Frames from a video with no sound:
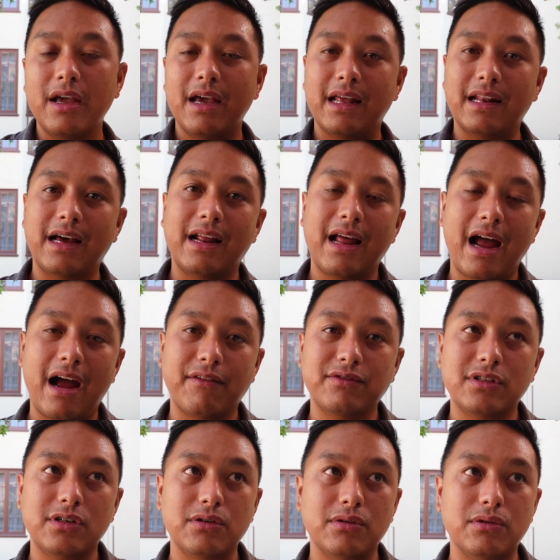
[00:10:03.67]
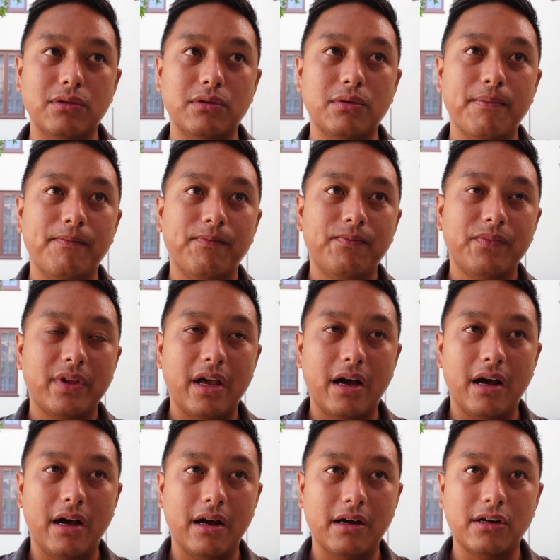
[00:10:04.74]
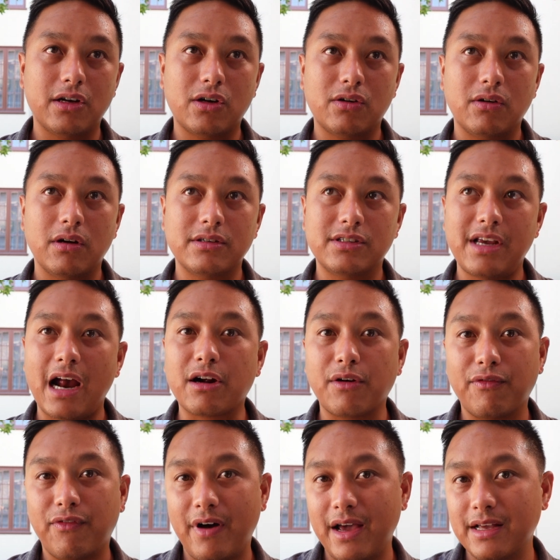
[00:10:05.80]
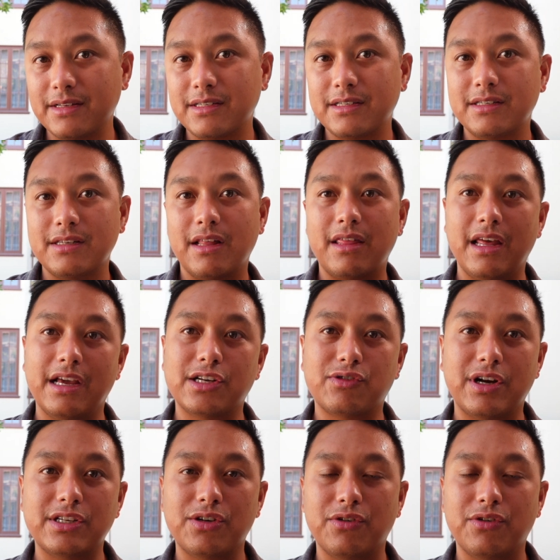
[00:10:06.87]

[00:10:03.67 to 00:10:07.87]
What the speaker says: and not have to sacrifice things, right?